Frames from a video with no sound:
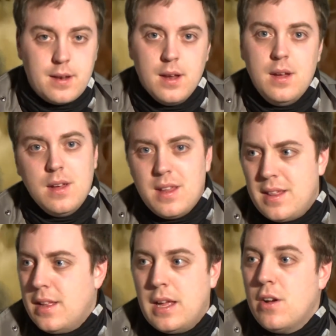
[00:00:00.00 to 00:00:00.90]
And
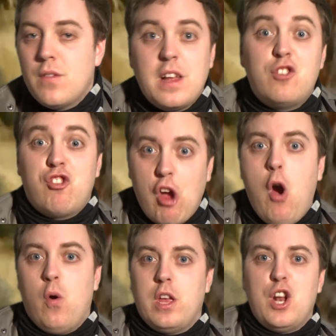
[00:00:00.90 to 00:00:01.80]
here they
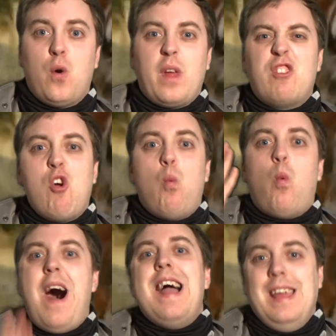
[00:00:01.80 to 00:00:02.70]
show, you know, they show
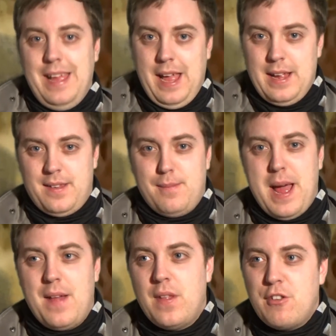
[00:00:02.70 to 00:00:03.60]
why he hates man.